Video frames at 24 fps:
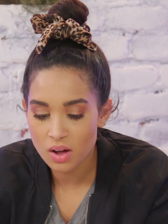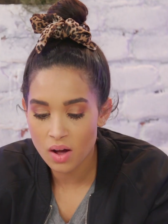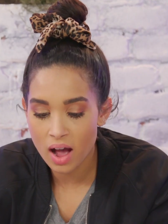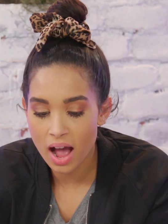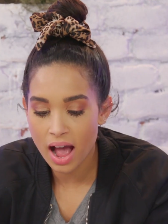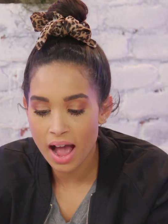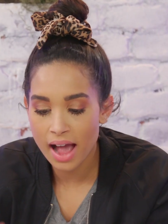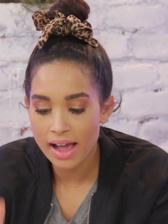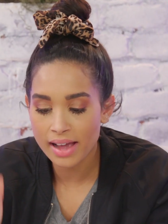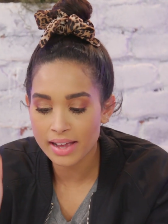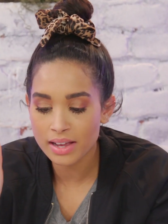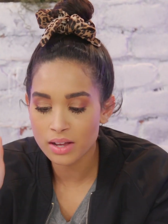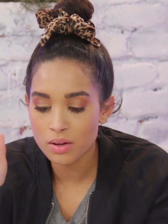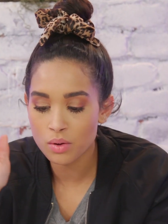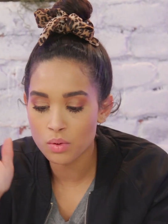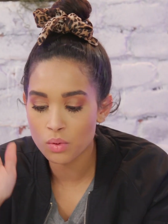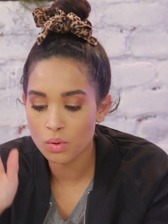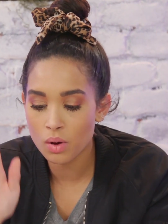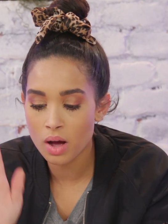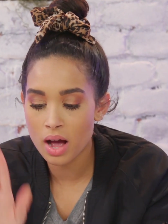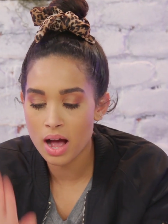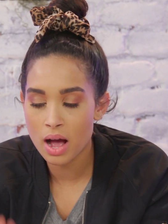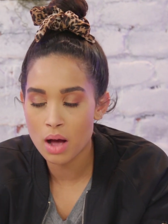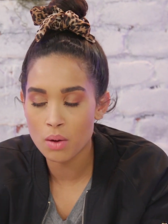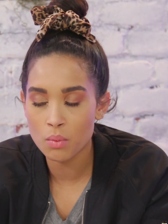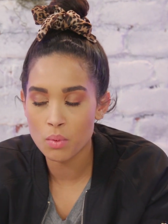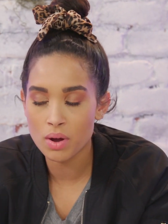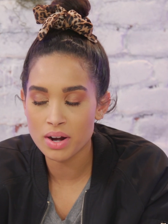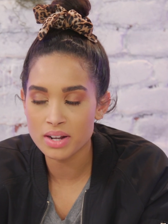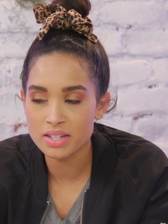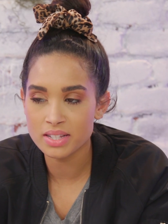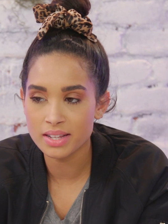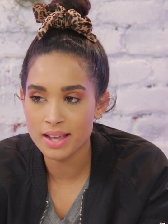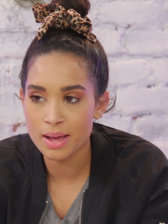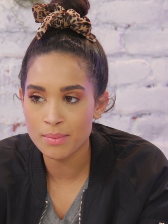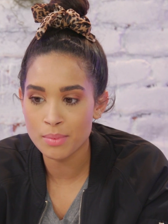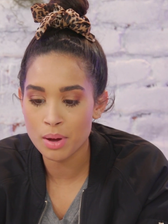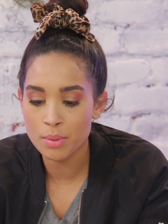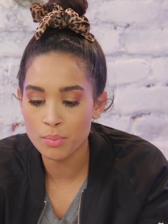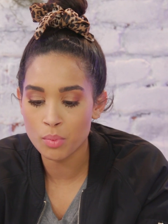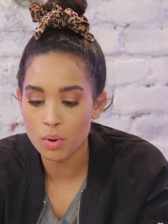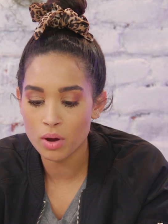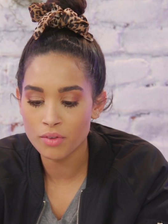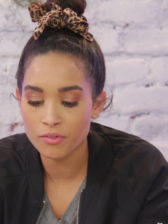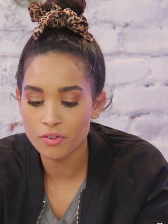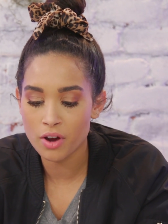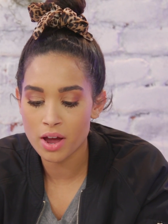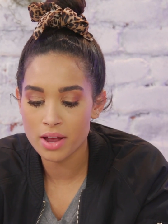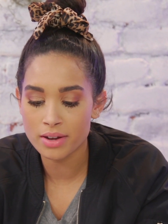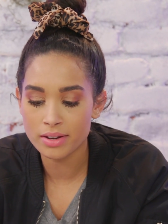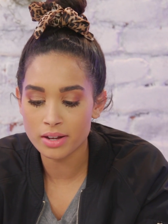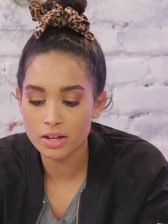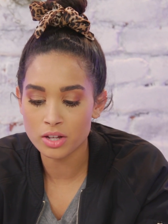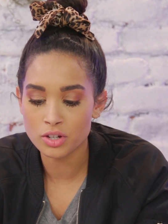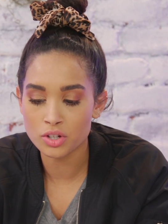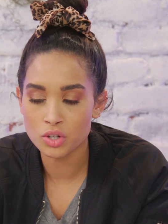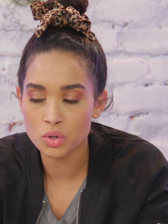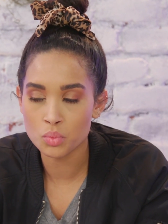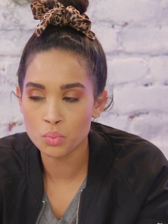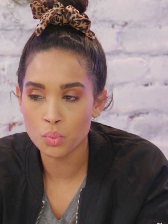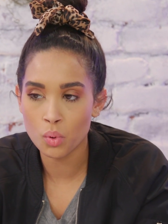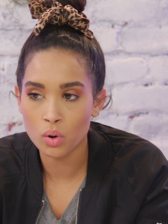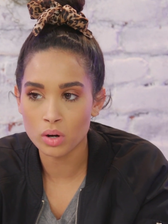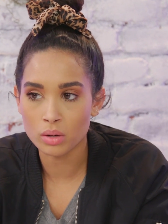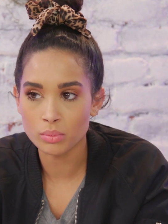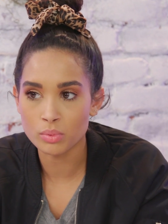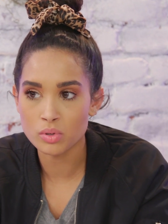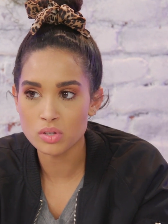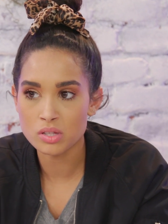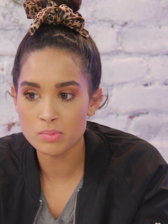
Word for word: I uh, wanted to get my boyfriend a new portable